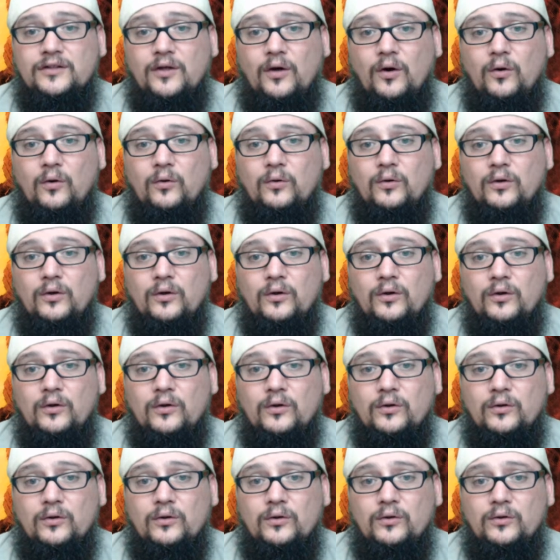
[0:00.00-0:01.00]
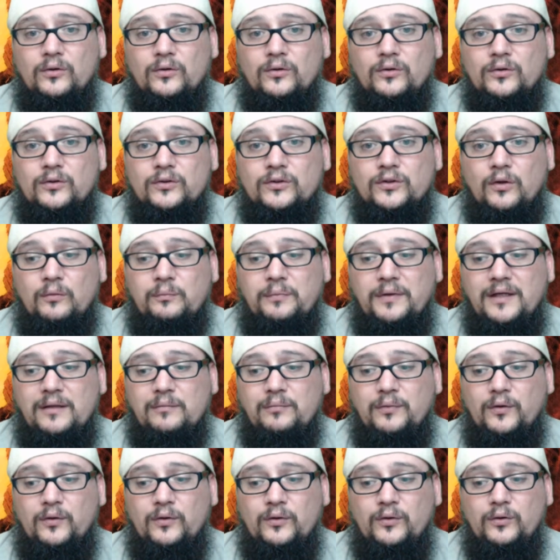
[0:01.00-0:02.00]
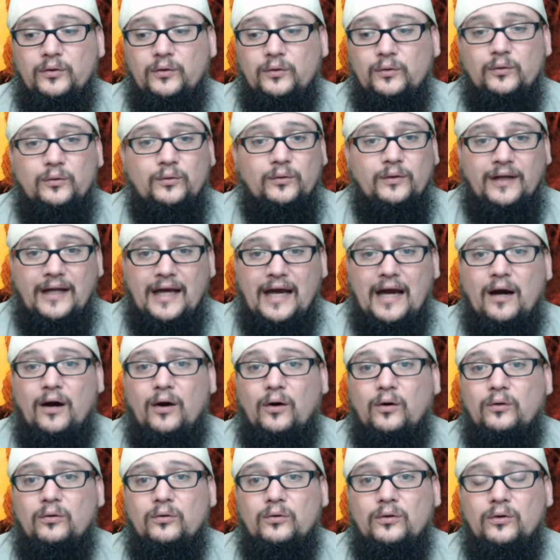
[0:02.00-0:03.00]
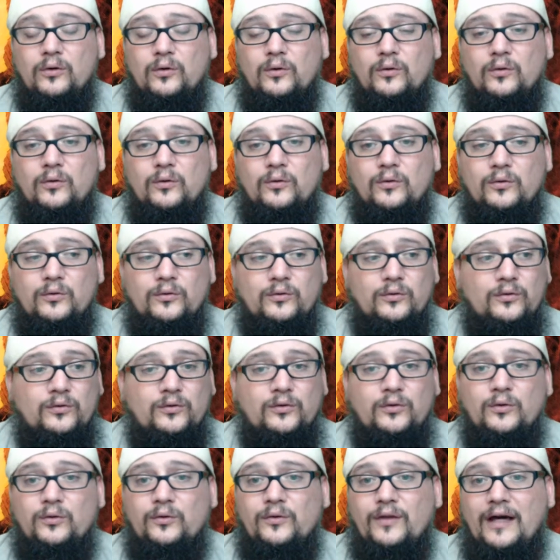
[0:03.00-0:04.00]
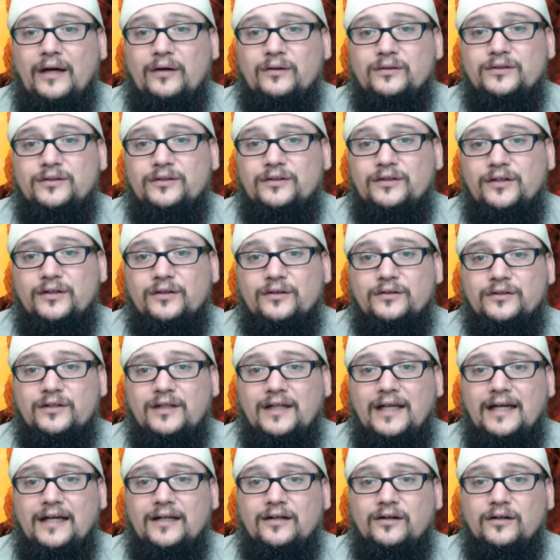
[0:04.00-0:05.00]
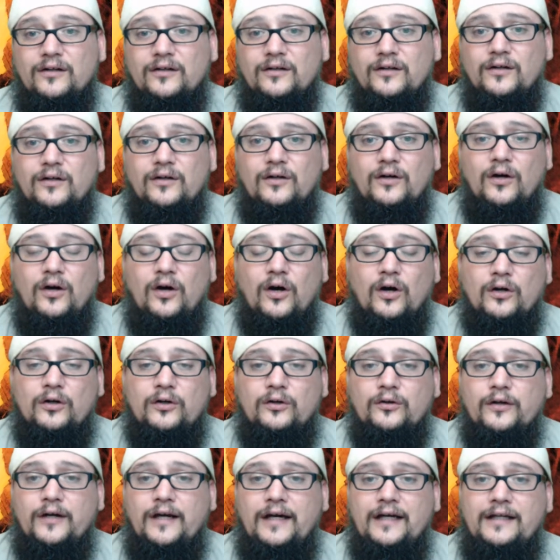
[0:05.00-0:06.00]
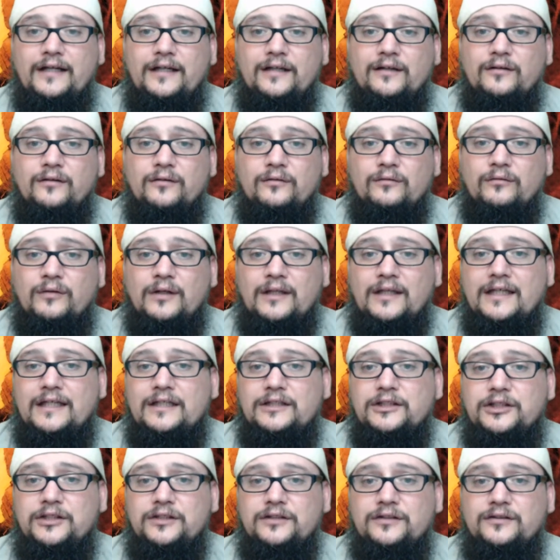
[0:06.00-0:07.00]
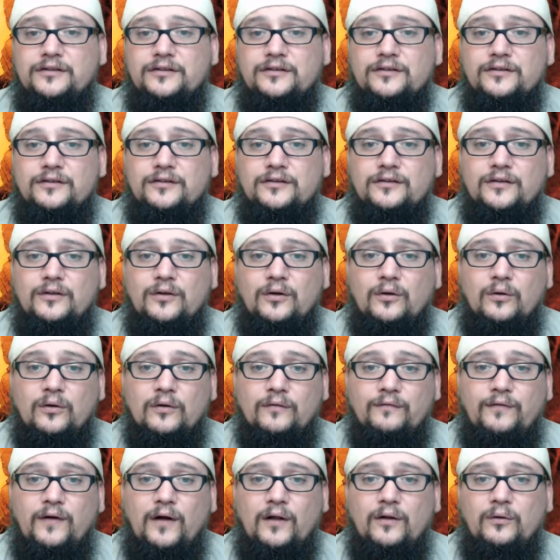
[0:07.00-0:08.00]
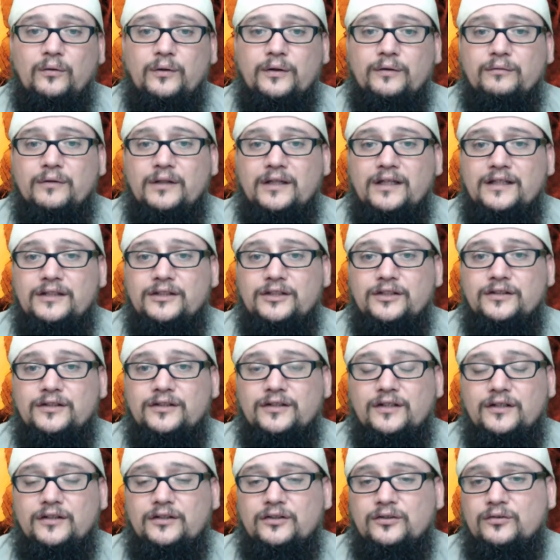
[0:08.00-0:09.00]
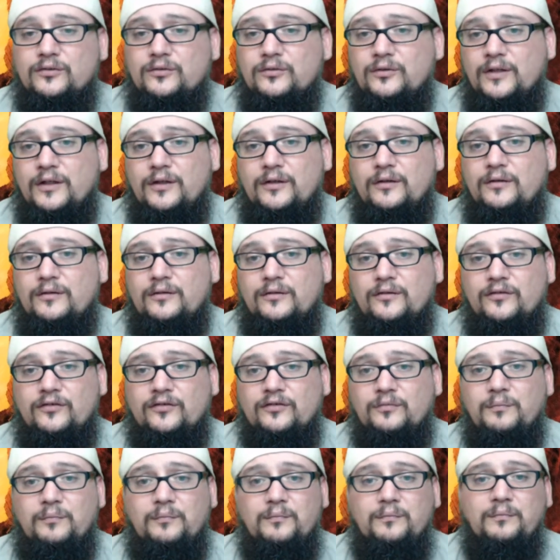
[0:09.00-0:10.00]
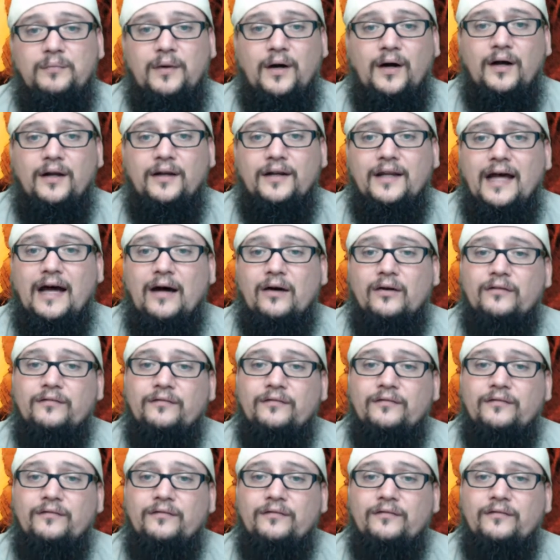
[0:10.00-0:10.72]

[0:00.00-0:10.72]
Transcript: So so people who now 2000 years later or creating religions or following religions that that spawned